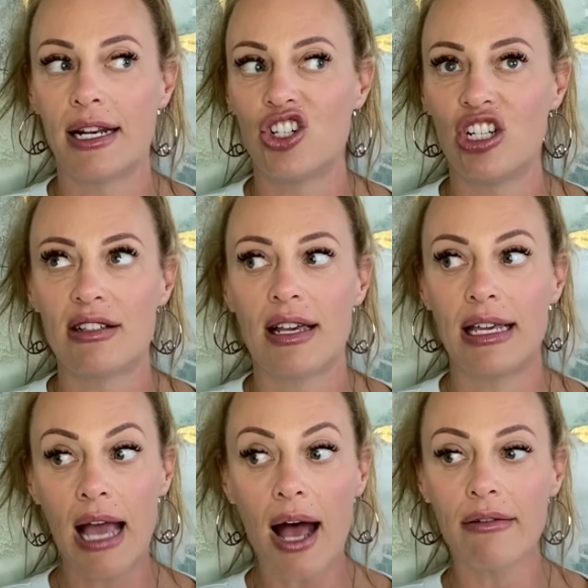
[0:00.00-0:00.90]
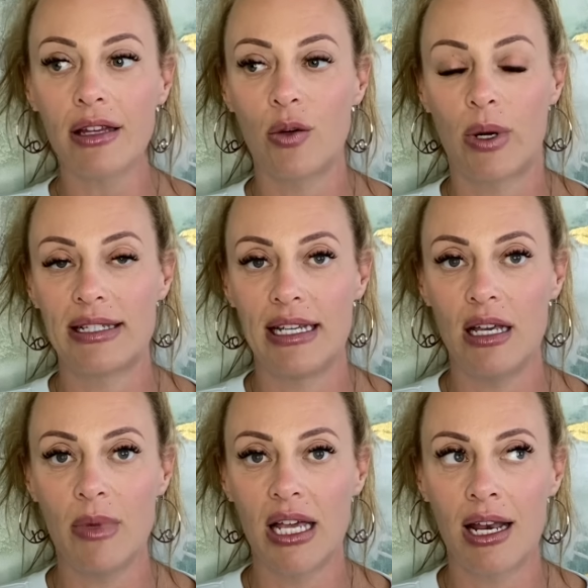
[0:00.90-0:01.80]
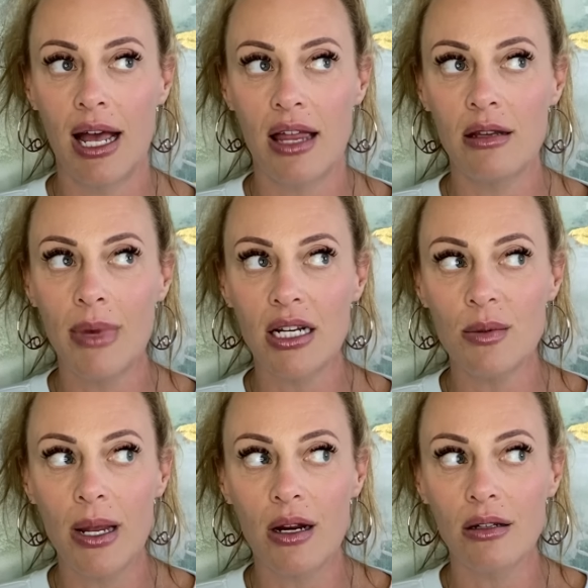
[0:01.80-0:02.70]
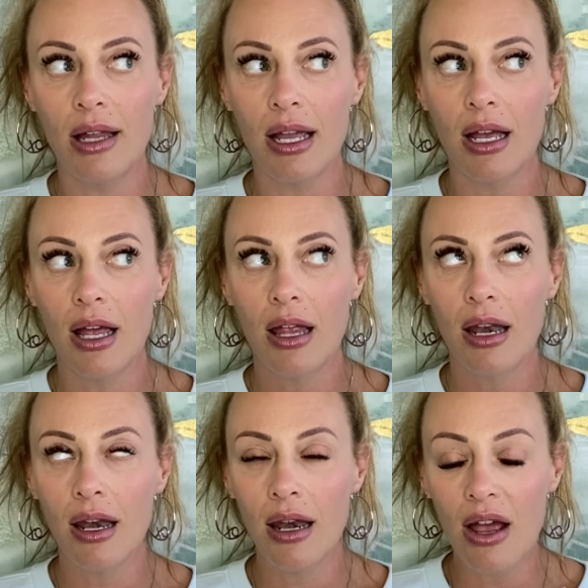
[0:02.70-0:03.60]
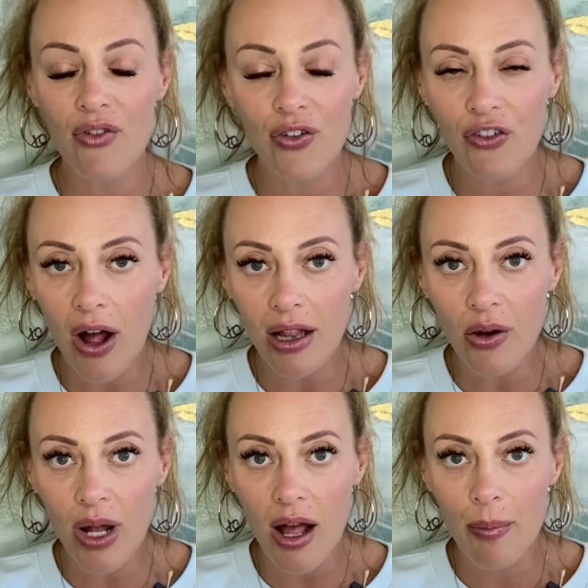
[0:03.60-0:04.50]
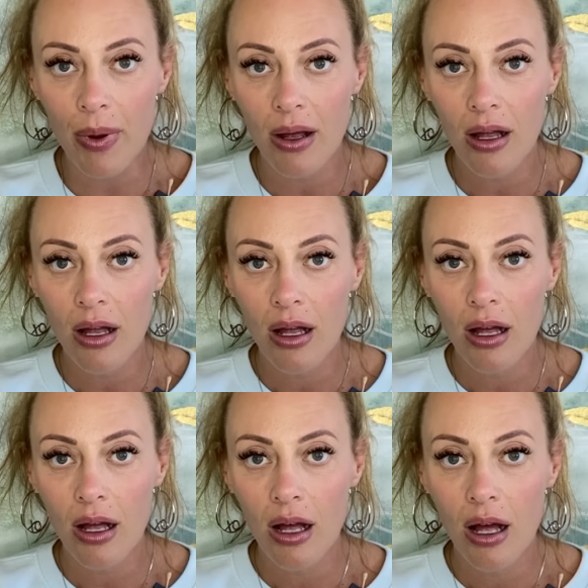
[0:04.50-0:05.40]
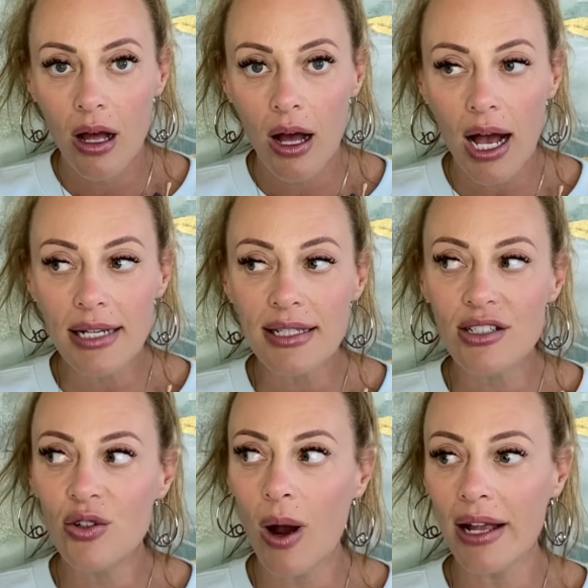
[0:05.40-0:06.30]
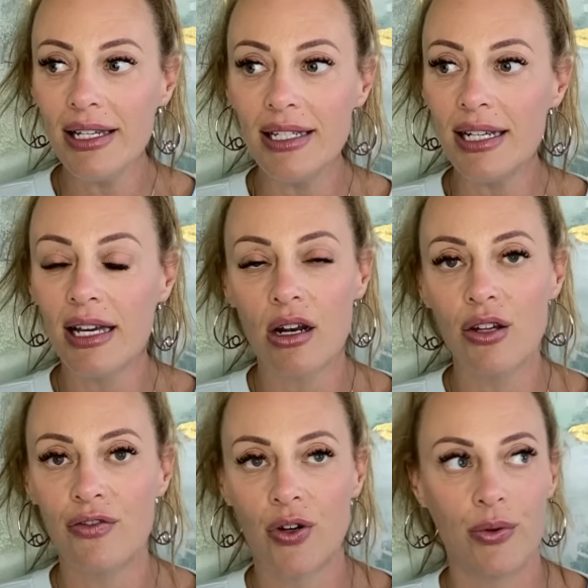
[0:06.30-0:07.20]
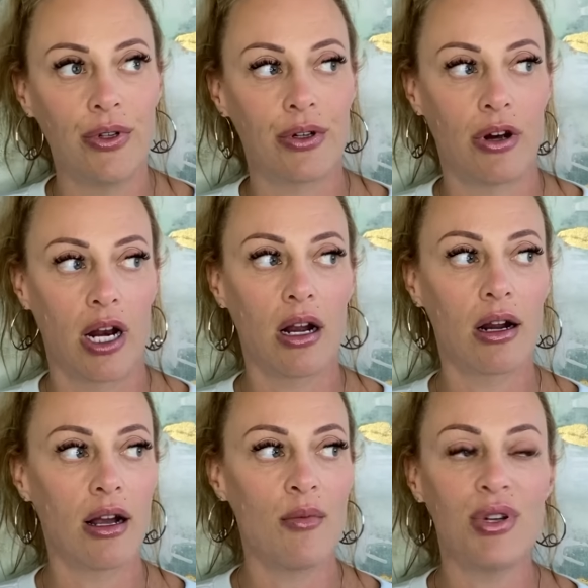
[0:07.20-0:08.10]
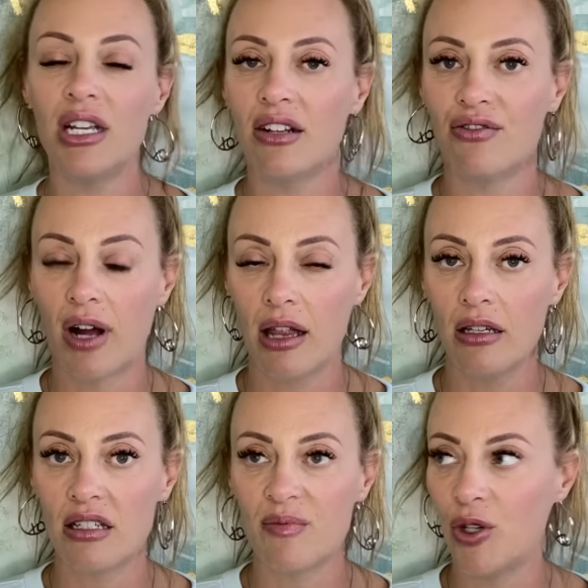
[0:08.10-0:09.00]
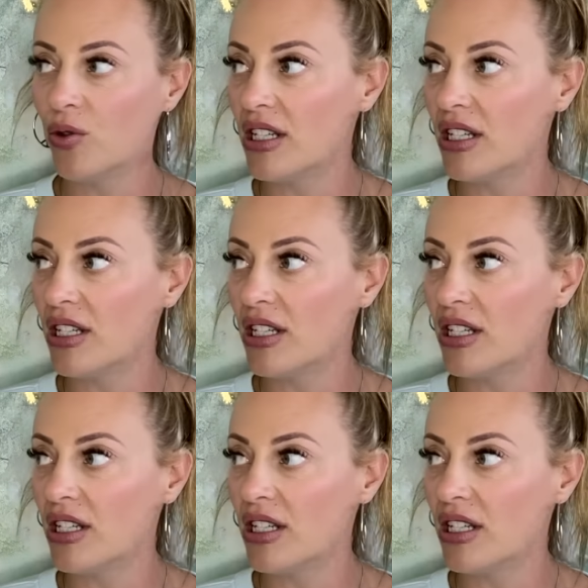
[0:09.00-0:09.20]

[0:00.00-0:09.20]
And she's like, yeah, I really want to see him again. And the matchmaker, like, never followed up. I said, do I need to get on the phone with your credit card company and file a dispute?